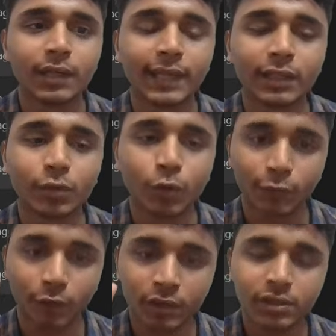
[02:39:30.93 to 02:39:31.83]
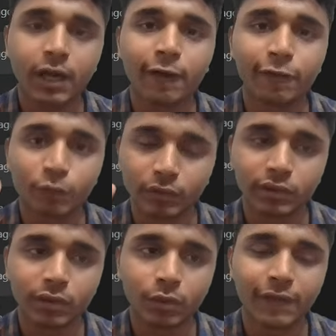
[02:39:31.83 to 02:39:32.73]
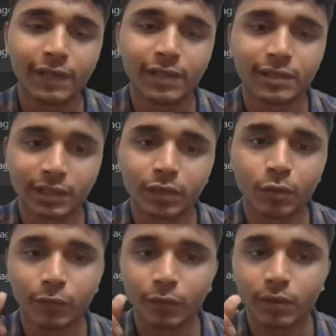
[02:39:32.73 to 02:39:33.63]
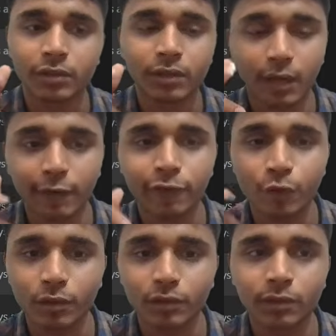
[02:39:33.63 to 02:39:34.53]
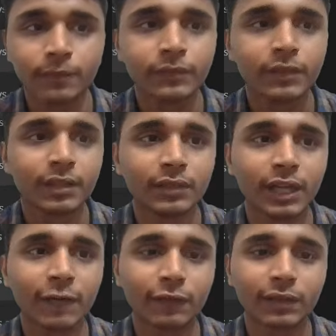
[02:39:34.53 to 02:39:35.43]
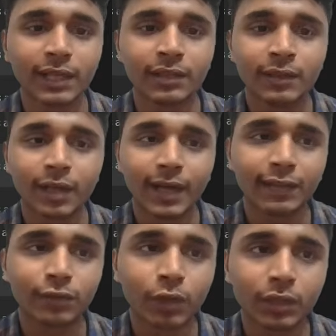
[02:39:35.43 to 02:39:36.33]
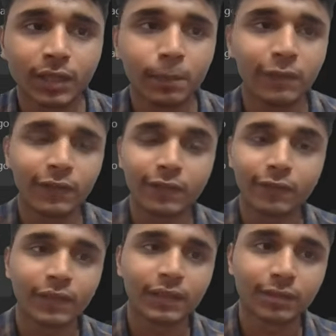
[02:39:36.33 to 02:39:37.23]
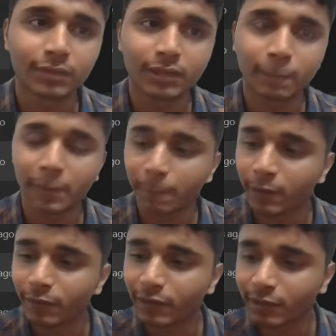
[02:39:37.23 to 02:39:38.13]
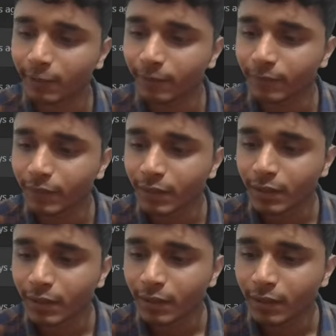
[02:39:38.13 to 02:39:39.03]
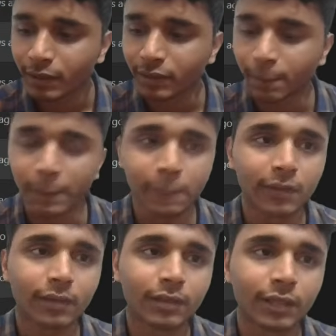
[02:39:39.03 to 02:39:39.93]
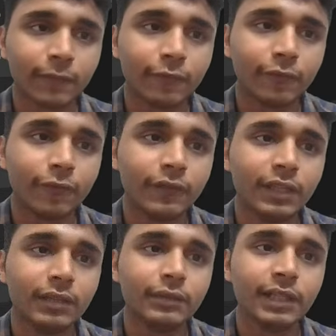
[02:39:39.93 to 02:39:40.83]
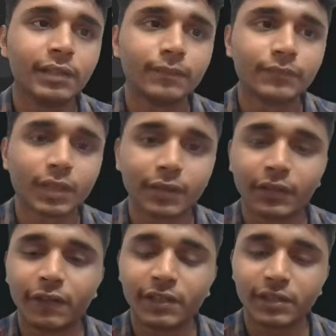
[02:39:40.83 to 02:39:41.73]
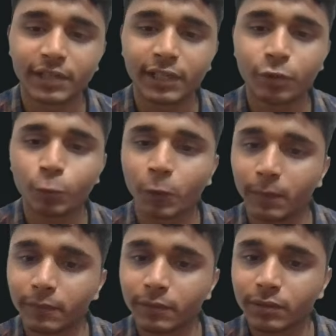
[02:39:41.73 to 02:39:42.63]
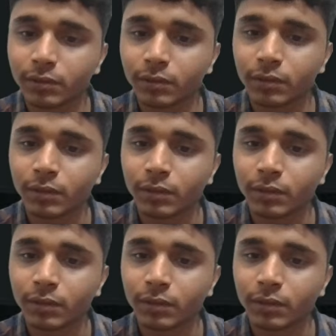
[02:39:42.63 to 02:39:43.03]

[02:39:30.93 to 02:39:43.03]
like the code was half cooked. Okay, we can say the code was half cooked. Then after that, I thought in between when the people will come, till the people come, we did revisited two problems.